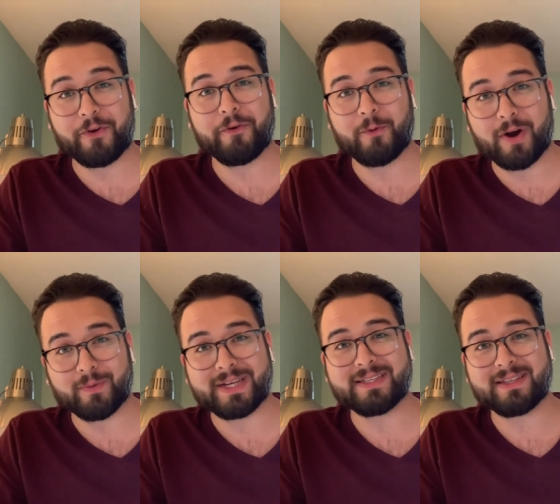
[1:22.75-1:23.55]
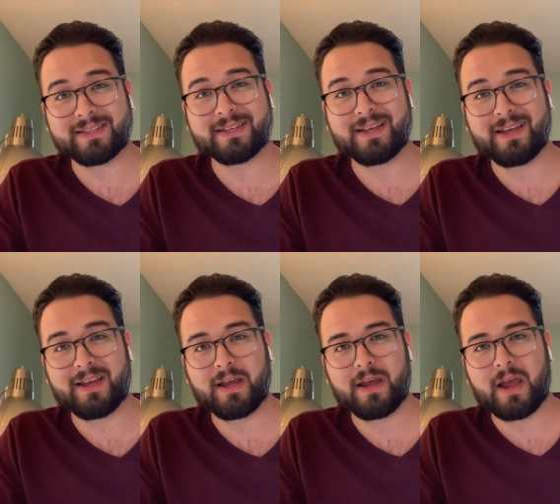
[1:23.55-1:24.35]
for the wrong reasons.
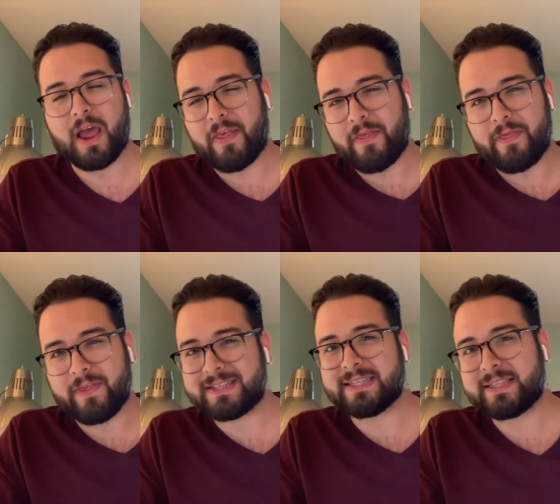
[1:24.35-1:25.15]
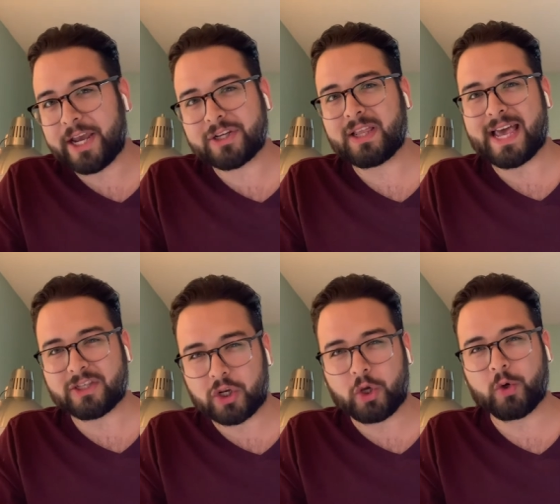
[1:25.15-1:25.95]
The
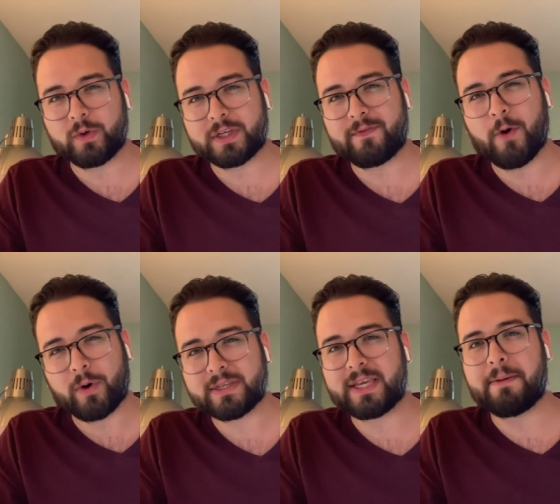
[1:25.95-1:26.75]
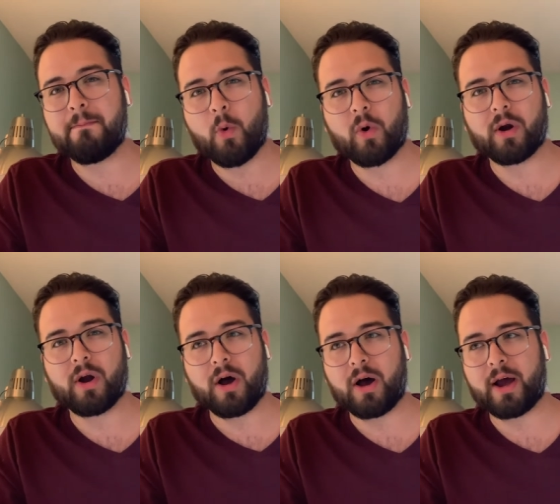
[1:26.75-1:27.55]
sensationalized news is focusing more
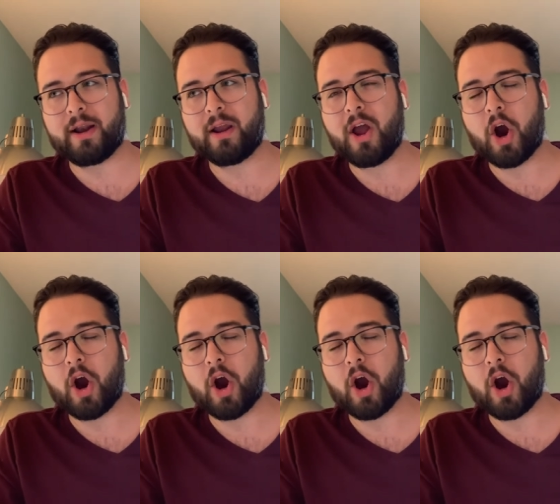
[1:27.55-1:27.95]
on